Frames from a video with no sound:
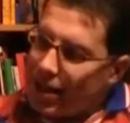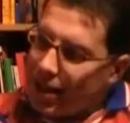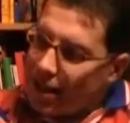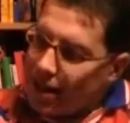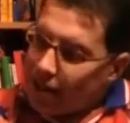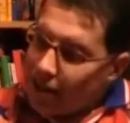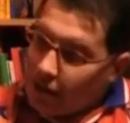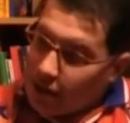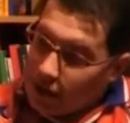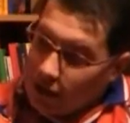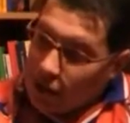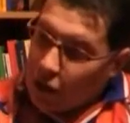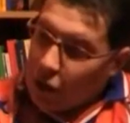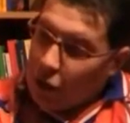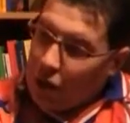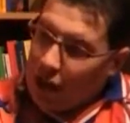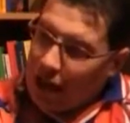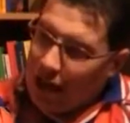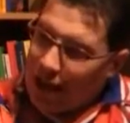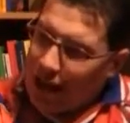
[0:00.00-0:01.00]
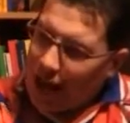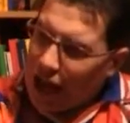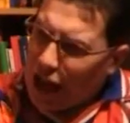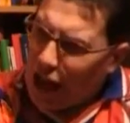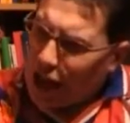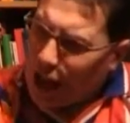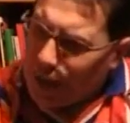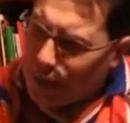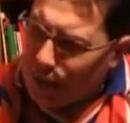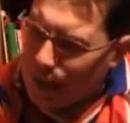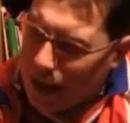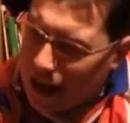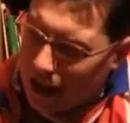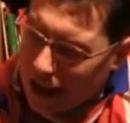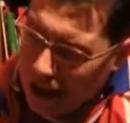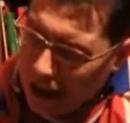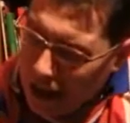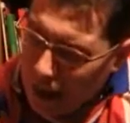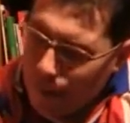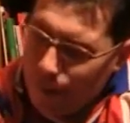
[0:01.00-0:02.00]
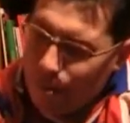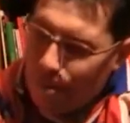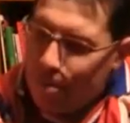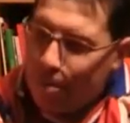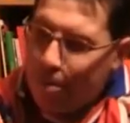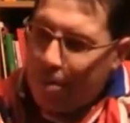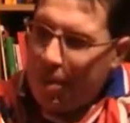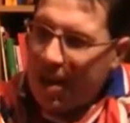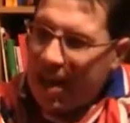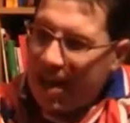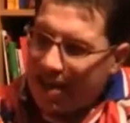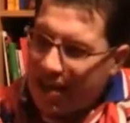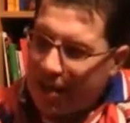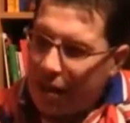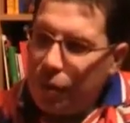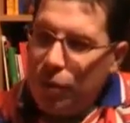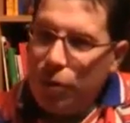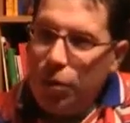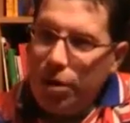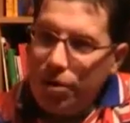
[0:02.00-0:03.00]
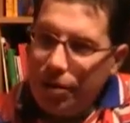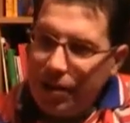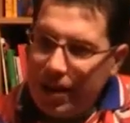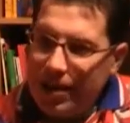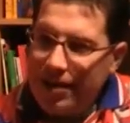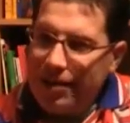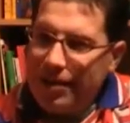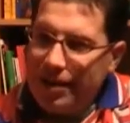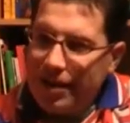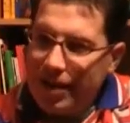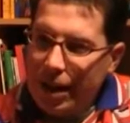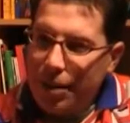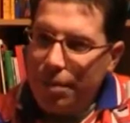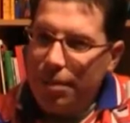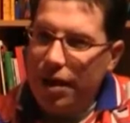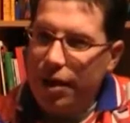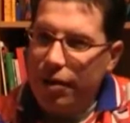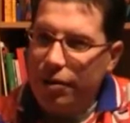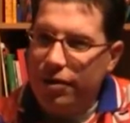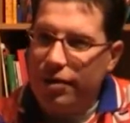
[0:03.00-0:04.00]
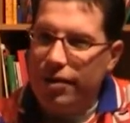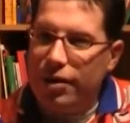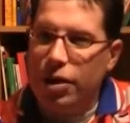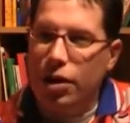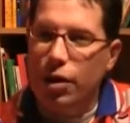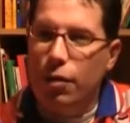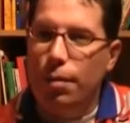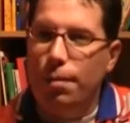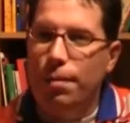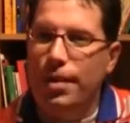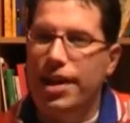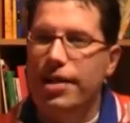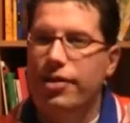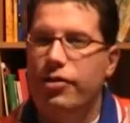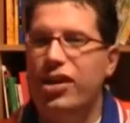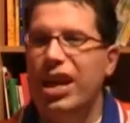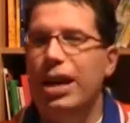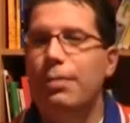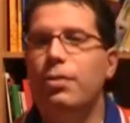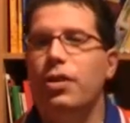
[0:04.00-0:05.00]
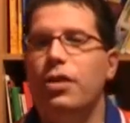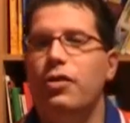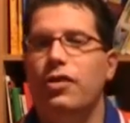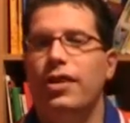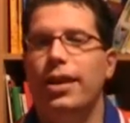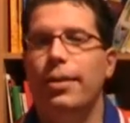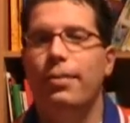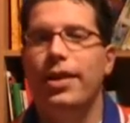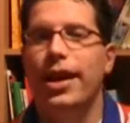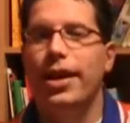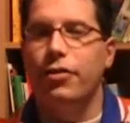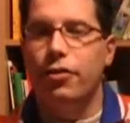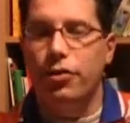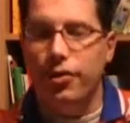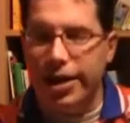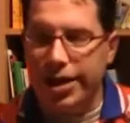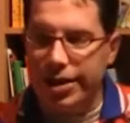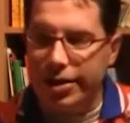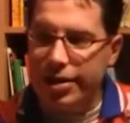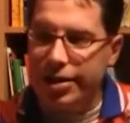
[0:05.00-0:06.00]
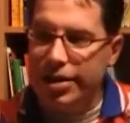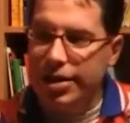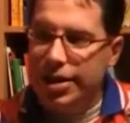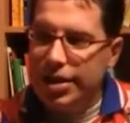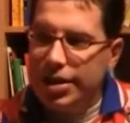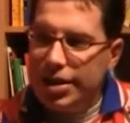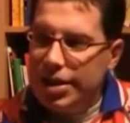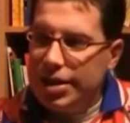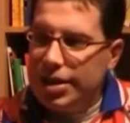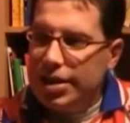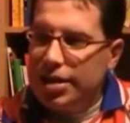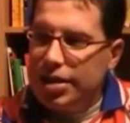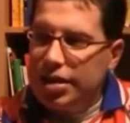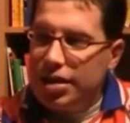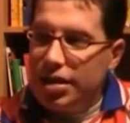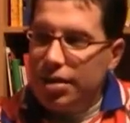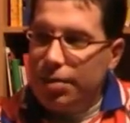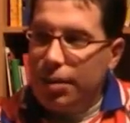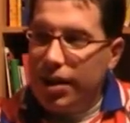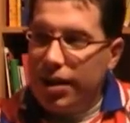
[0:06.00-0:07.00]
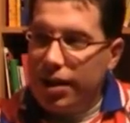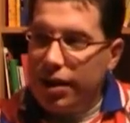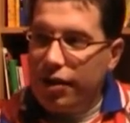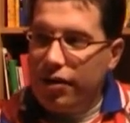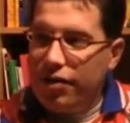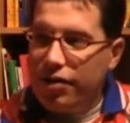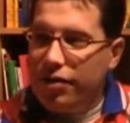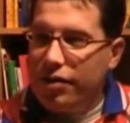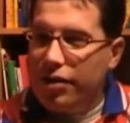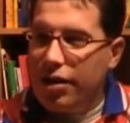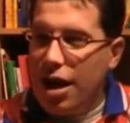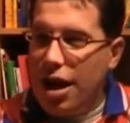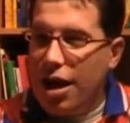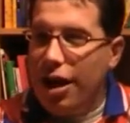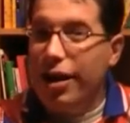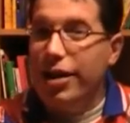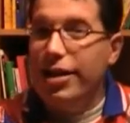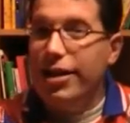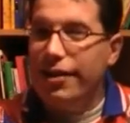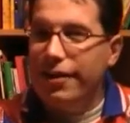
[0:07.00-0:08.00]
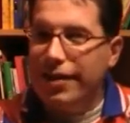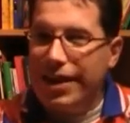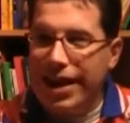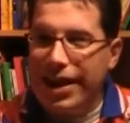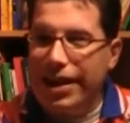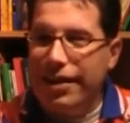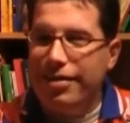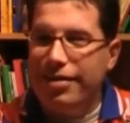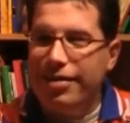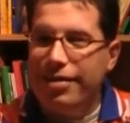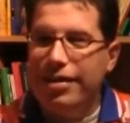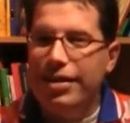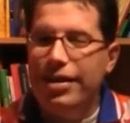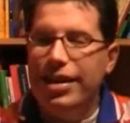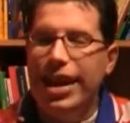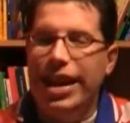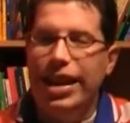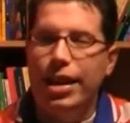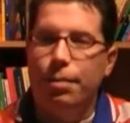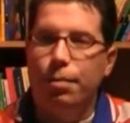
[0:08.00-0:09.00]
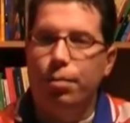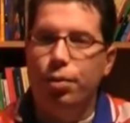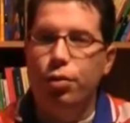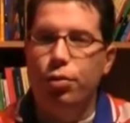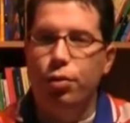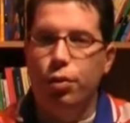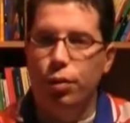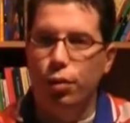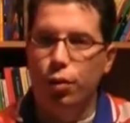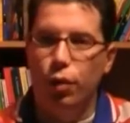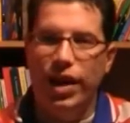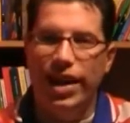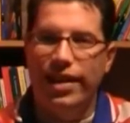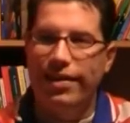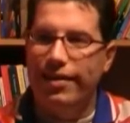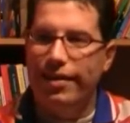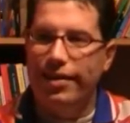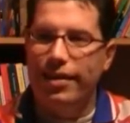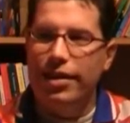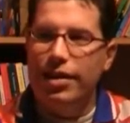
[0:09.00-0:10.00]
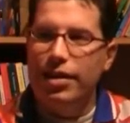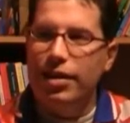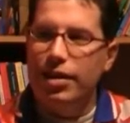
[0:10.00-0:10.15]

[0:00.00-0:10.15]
So I'm a bit worried about the European Championship next year, because Holland is in a pool with